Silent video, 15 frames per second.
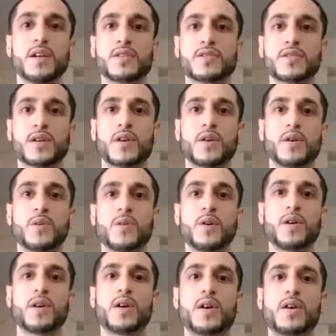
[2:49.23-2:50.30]
So
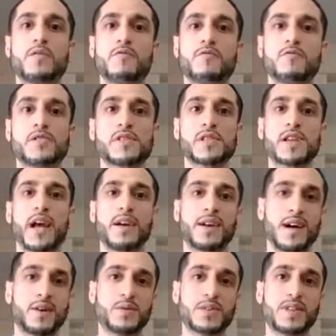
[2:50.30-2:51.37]
really,
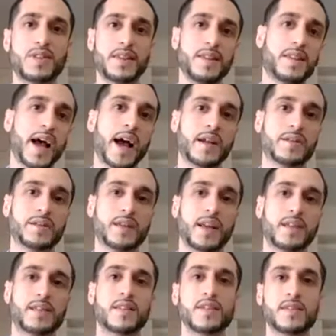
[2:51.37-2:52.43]
I would see that as
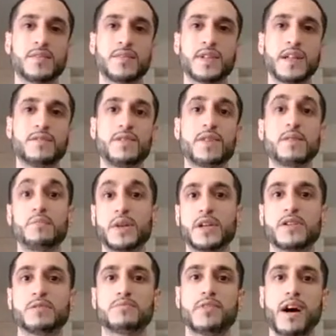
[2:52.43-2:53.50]
like even the
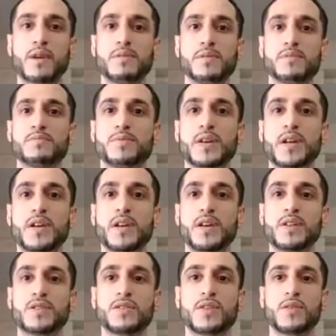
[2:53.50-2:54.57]
bigger problem.
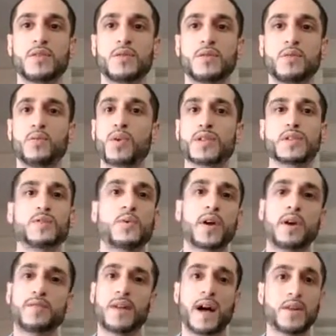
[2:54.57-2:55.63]
So what's a
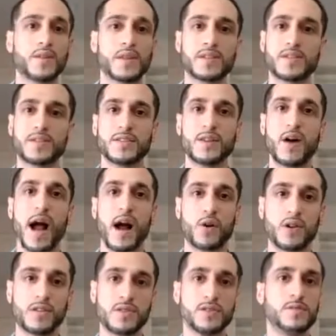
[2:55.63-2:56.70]
way around this? How
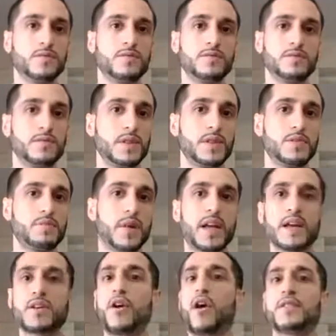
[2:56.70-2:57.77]
can you,
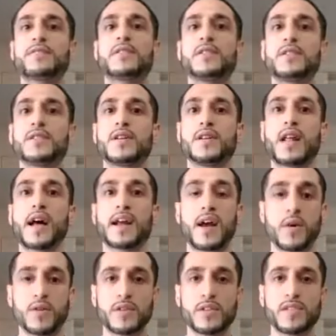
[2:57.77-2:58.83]
make coffee a lot
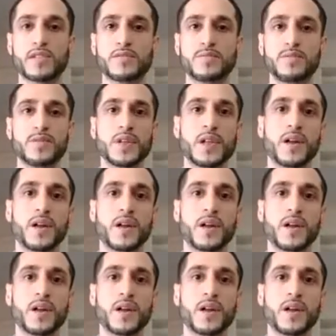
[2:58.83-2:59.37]
healthier?